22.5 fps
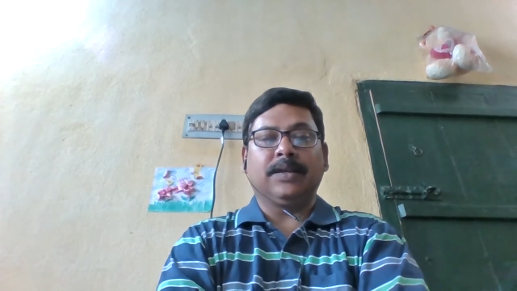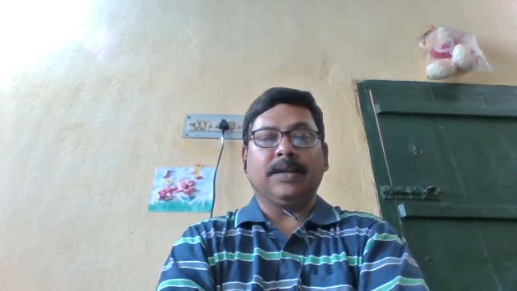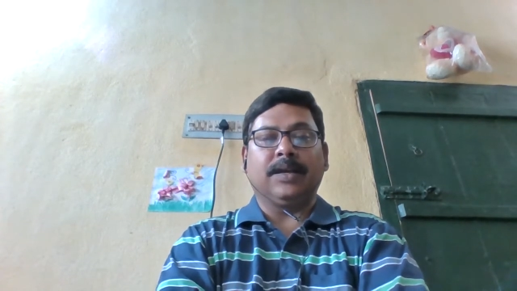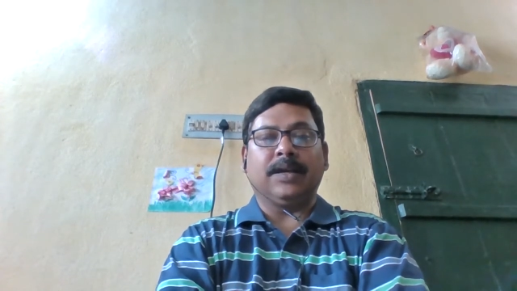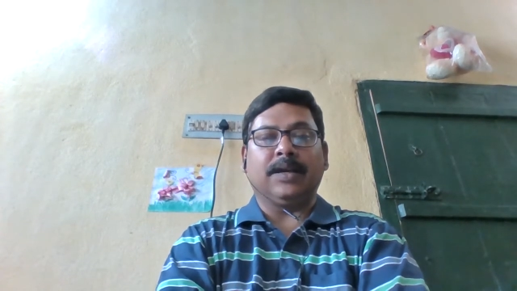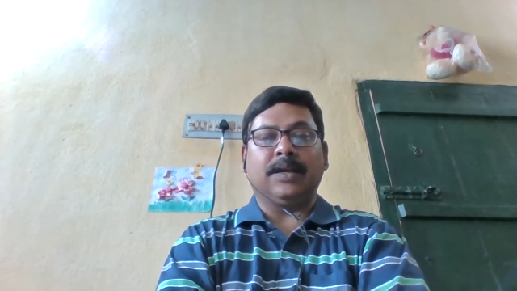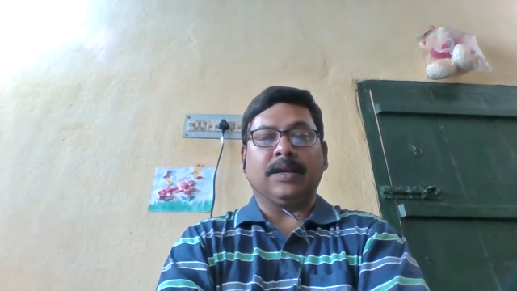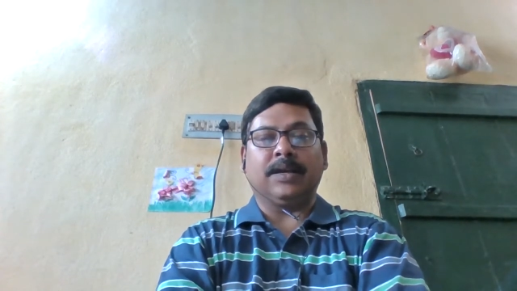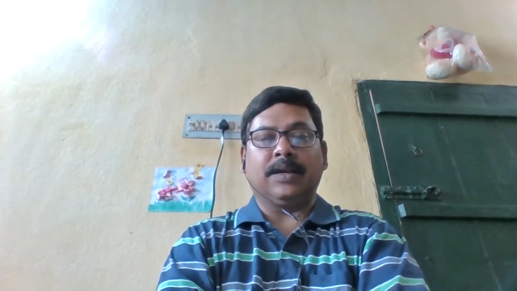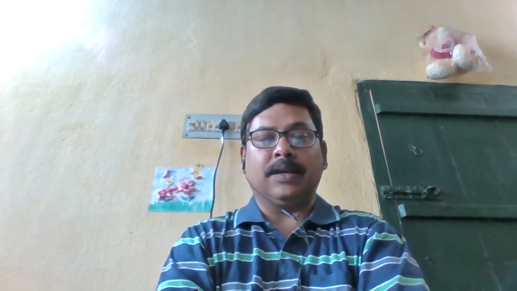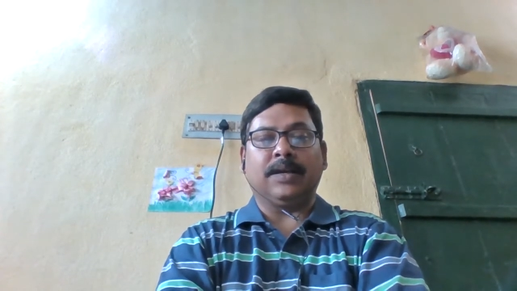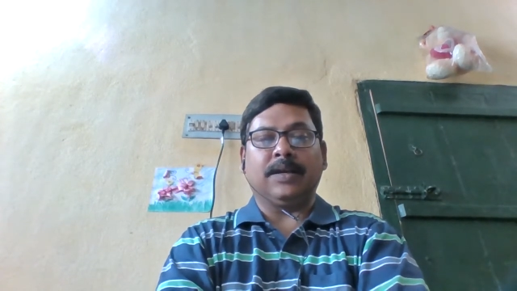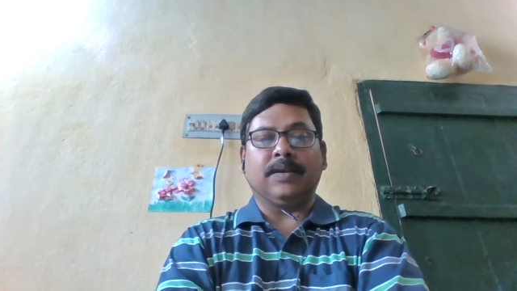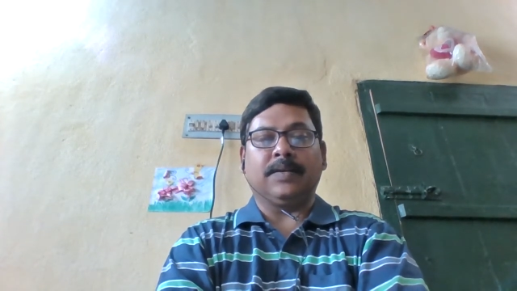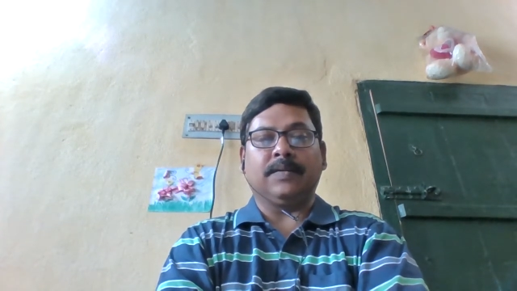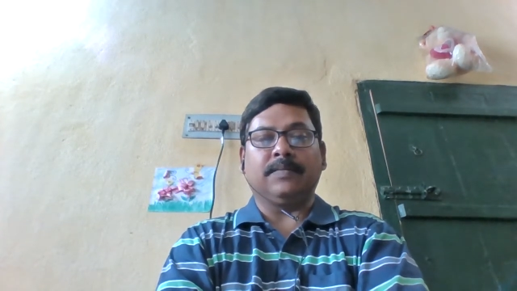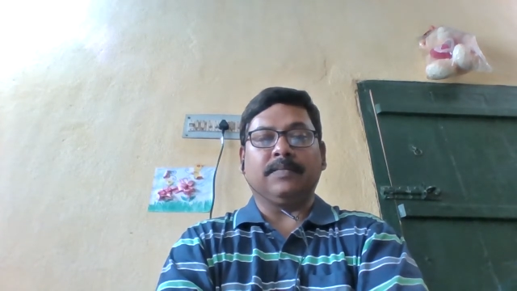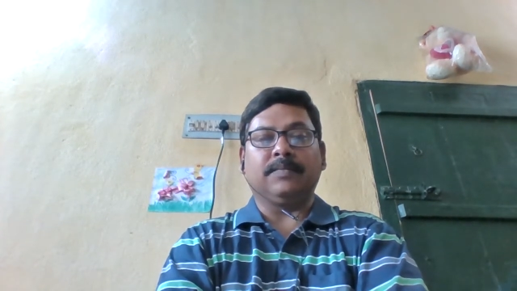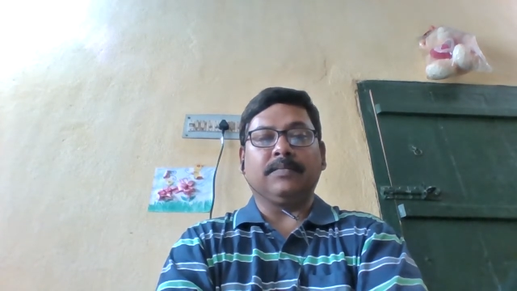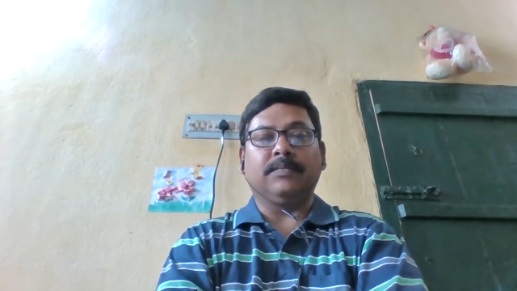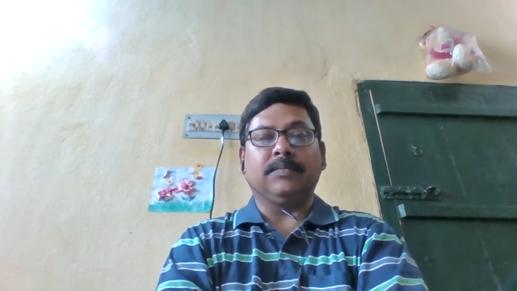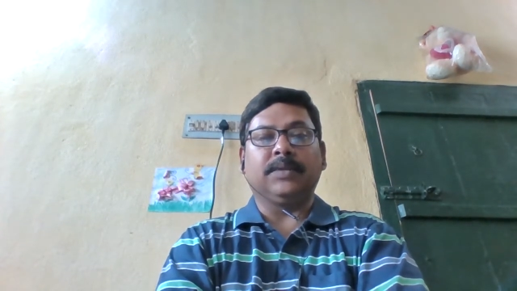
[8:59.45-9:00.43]

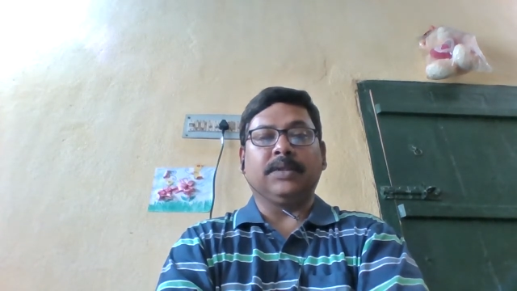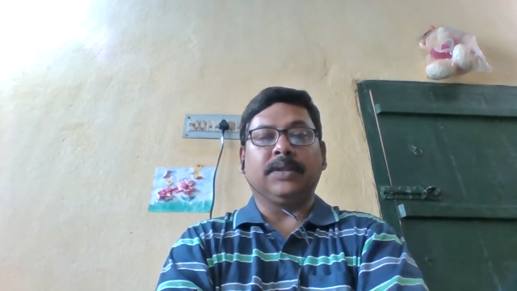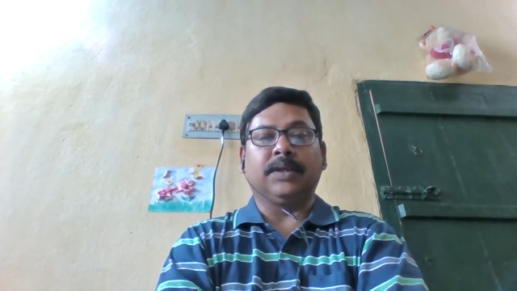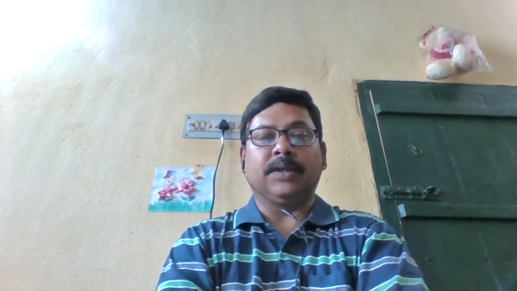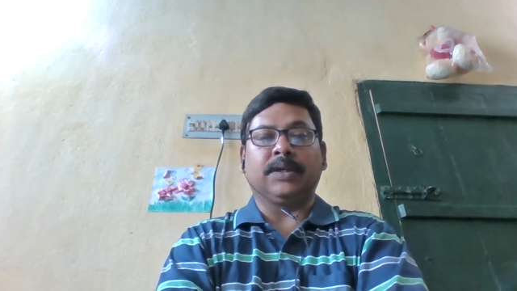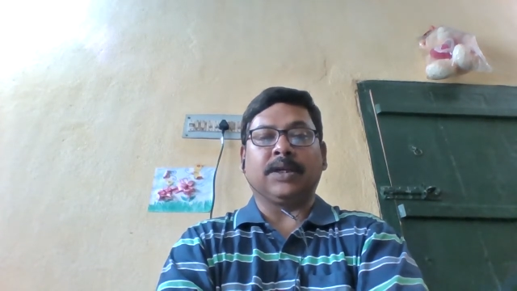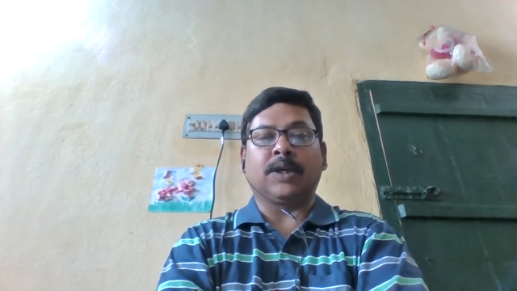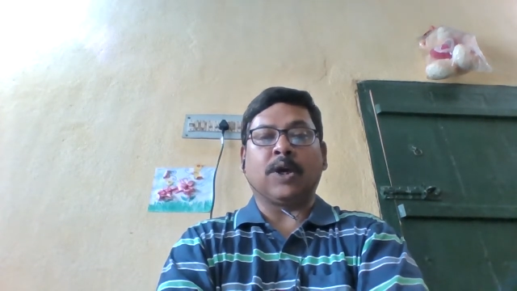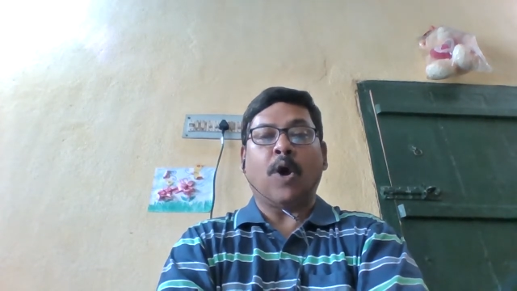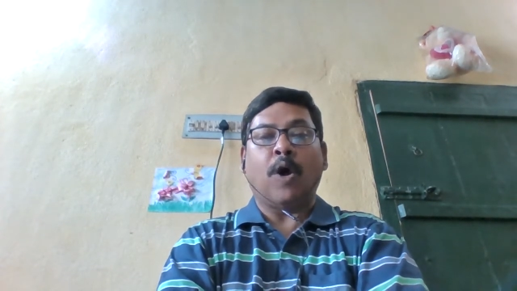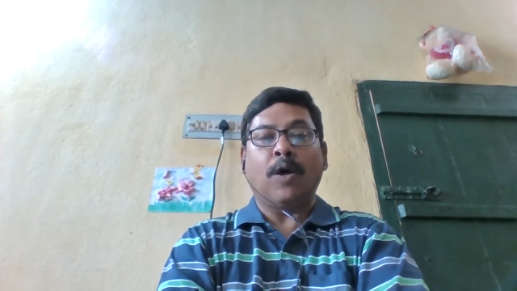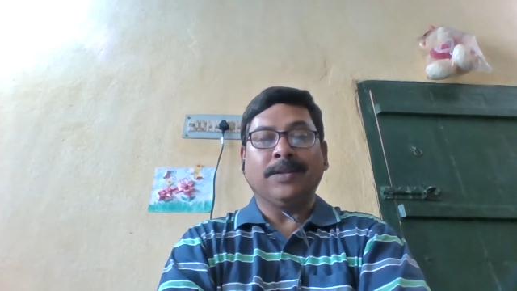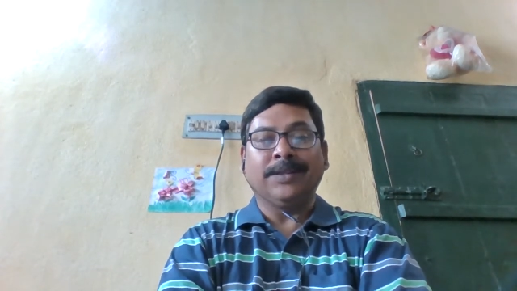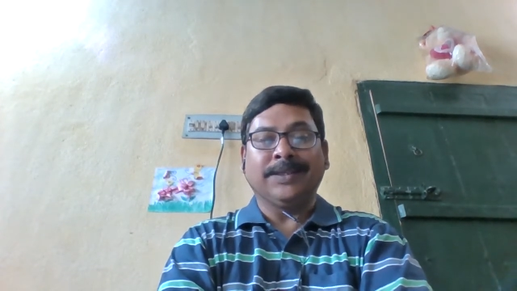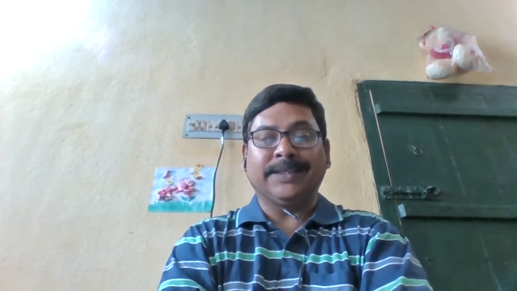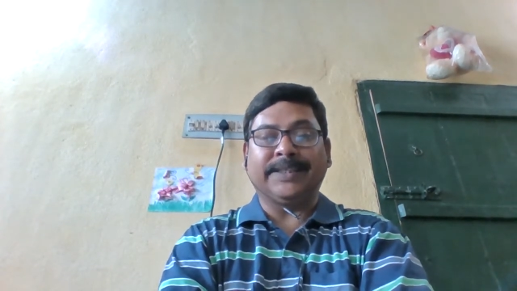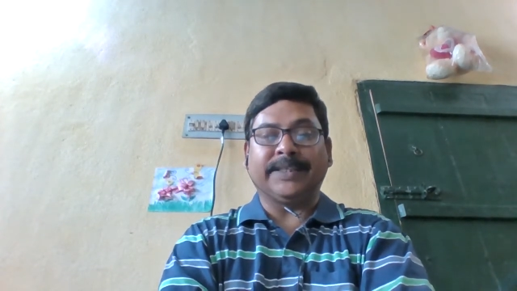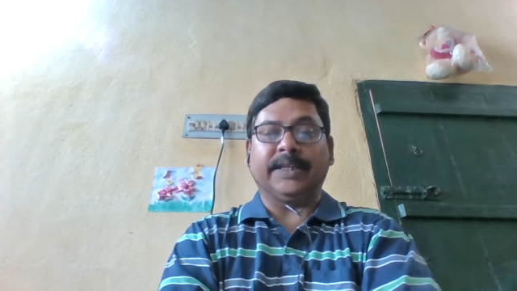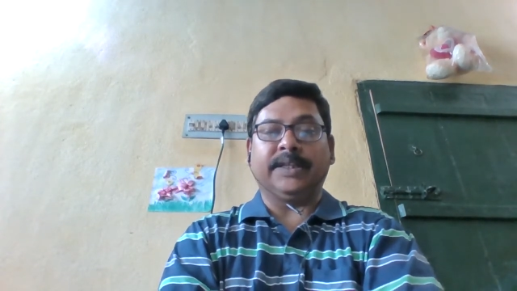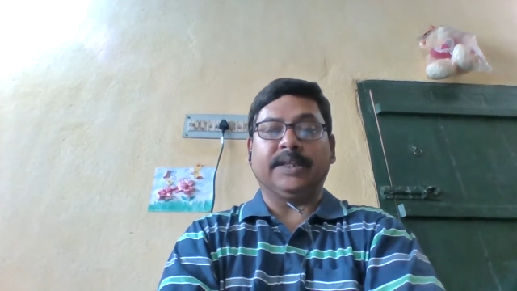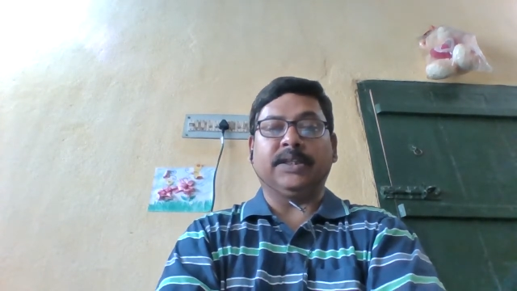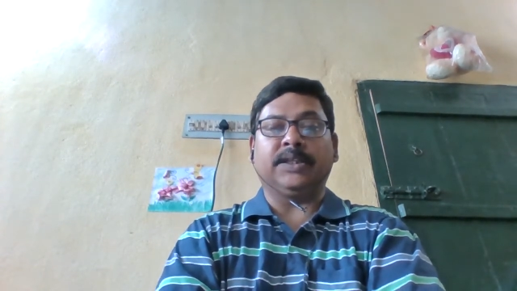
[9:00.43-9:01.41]
the
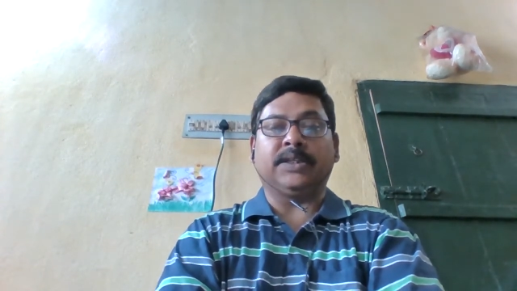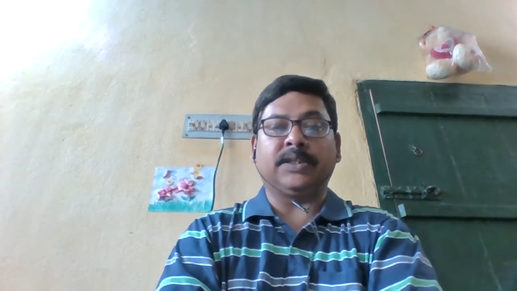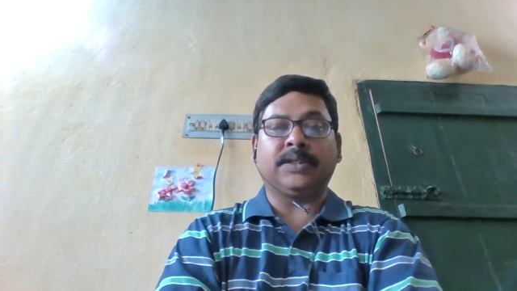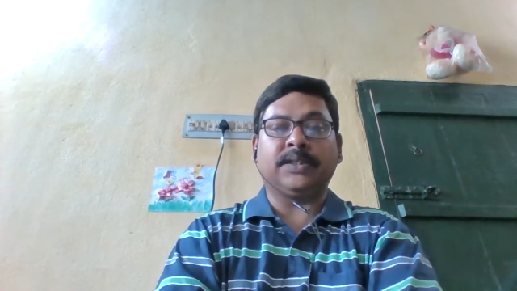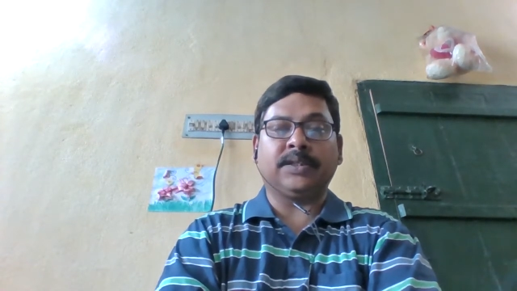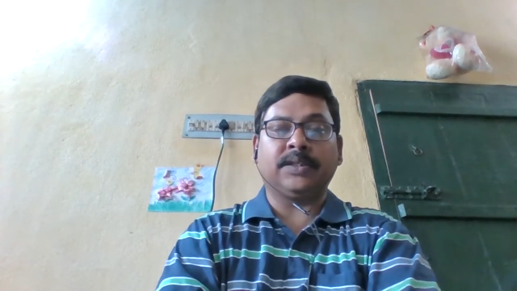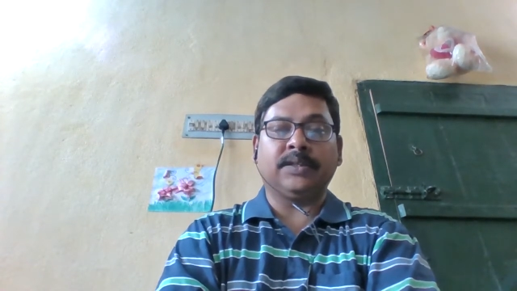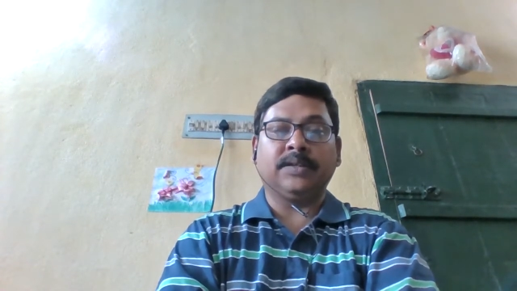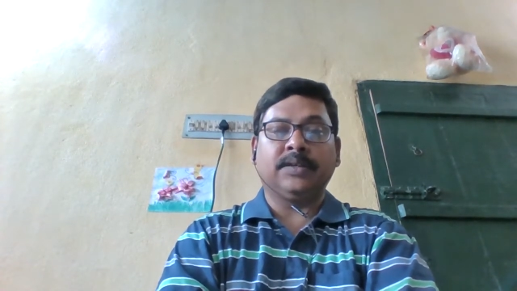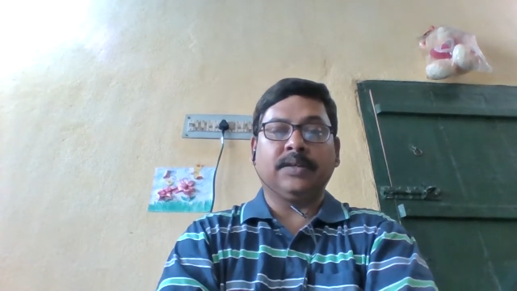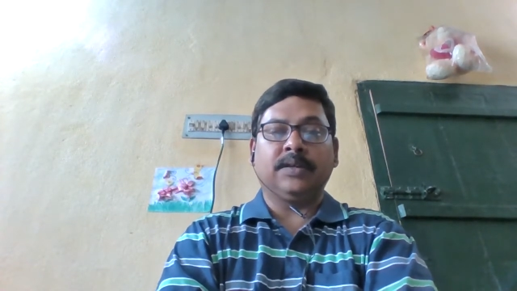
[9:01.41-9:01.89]
consent